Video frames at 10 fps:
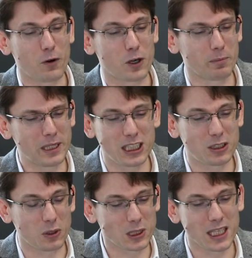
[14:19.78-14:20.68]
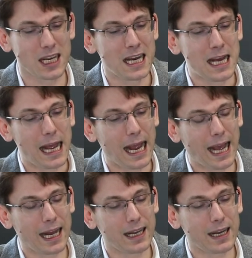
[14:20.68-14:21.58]
competitors,
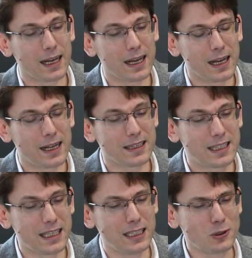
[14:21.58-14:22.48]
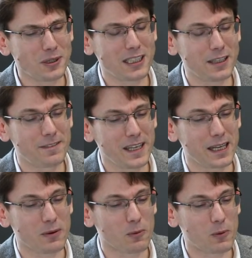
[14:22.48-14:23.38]
and the interesting
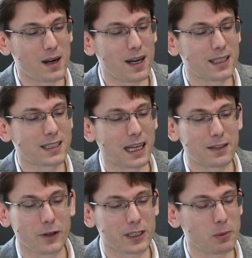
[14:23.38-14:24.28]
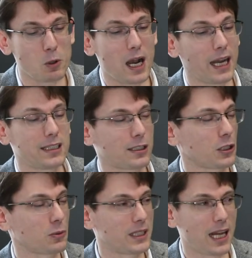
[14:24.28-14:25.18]
thing was that, for example, I
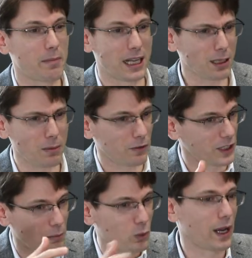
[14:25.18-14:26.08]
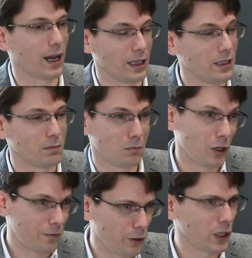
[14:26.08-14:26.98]
discussed with them, and some of them were in
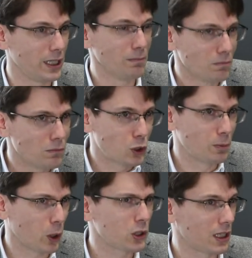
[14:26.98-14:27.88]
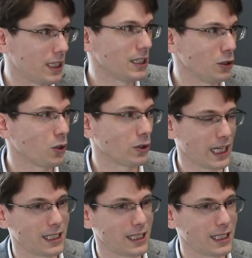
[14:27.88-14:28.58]
fairly supposedly technical